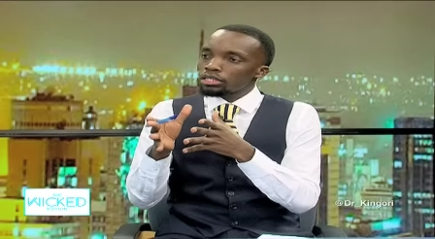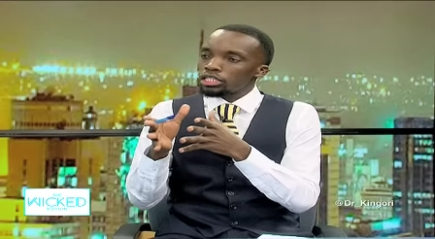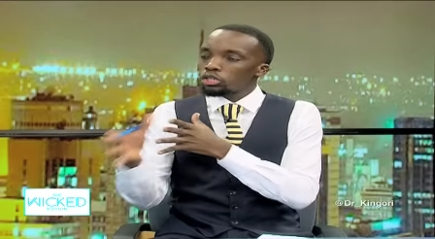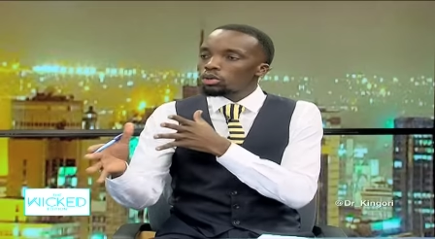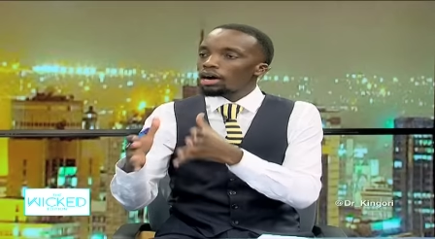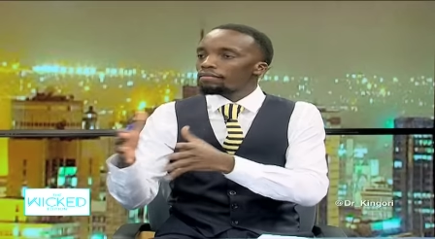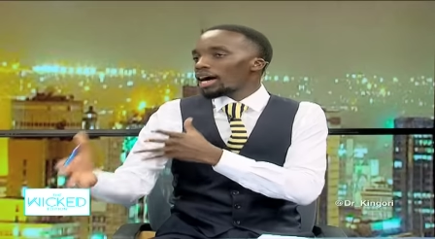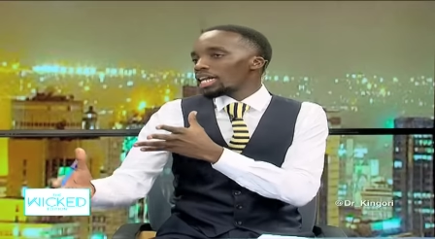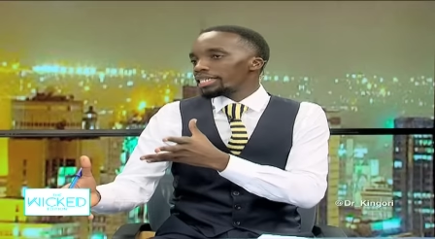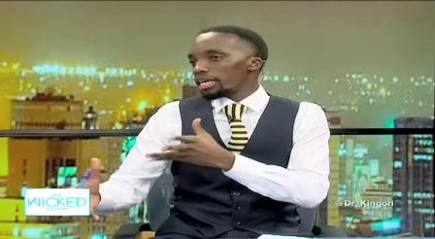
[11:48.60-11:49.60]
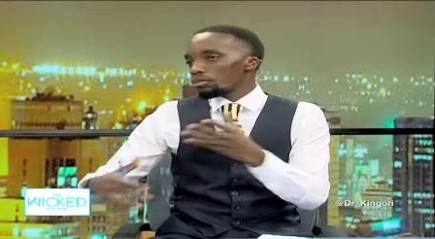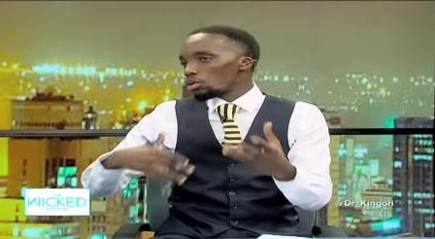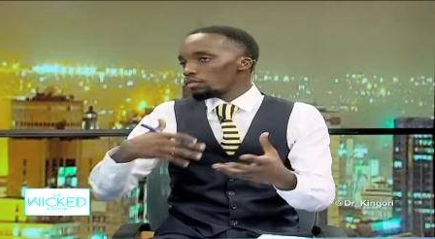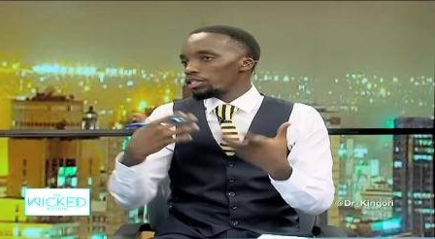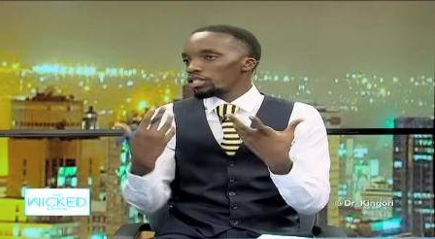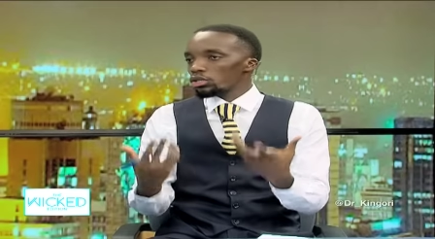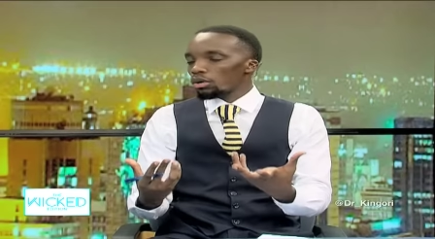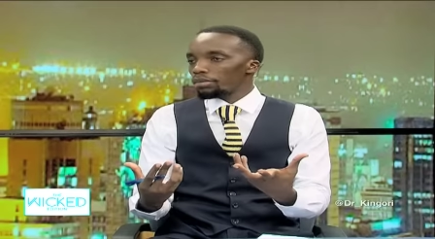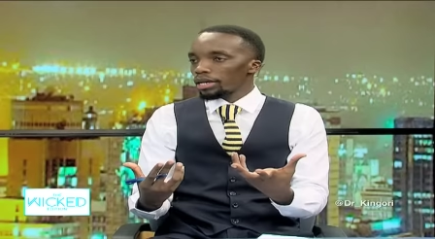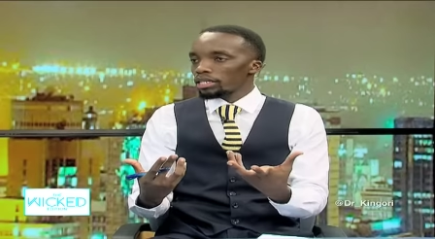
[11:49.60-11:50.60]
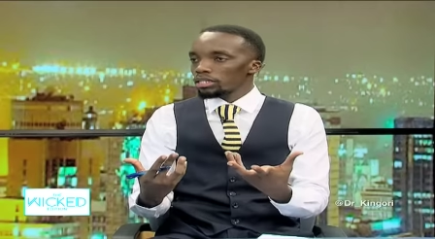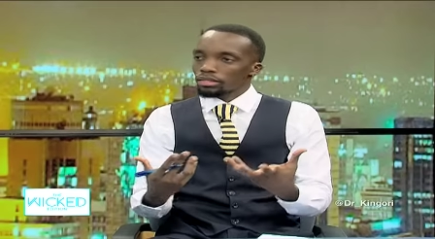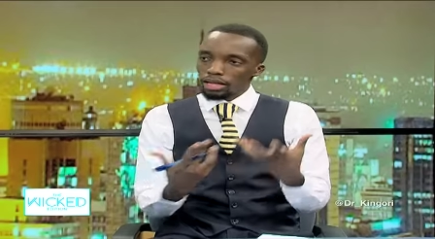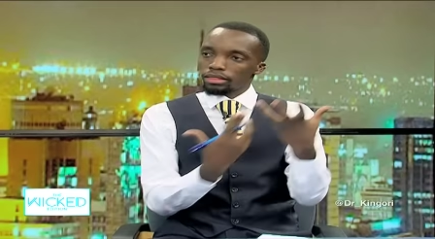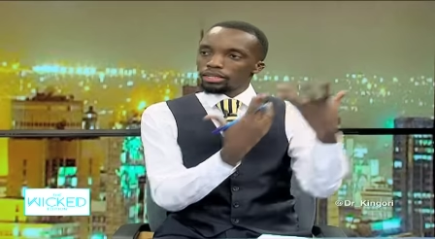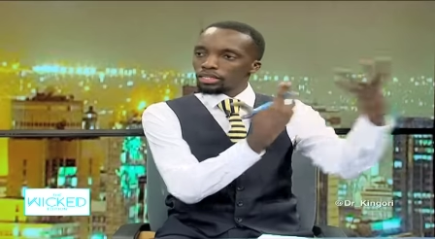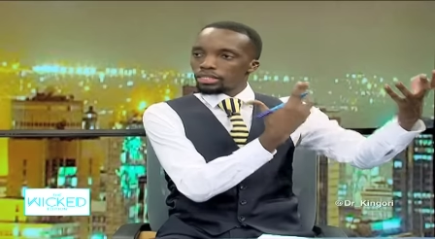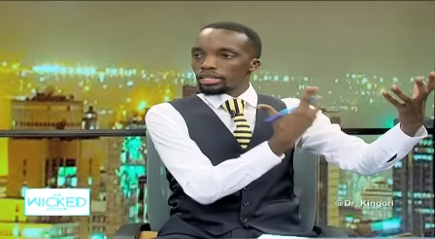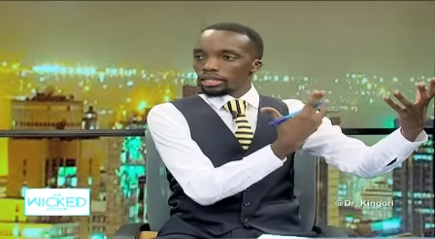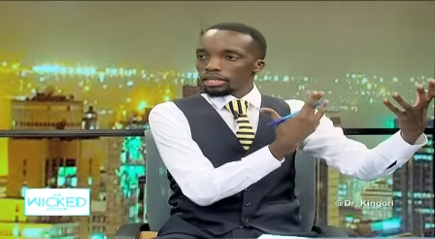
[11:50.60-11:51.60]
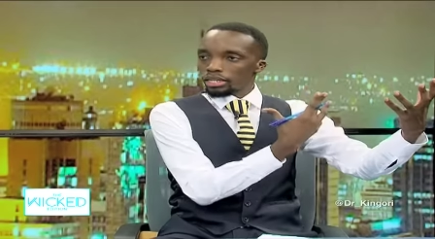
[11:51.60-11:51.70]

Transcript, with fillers: Did you have a hard time convincing your parents that this thing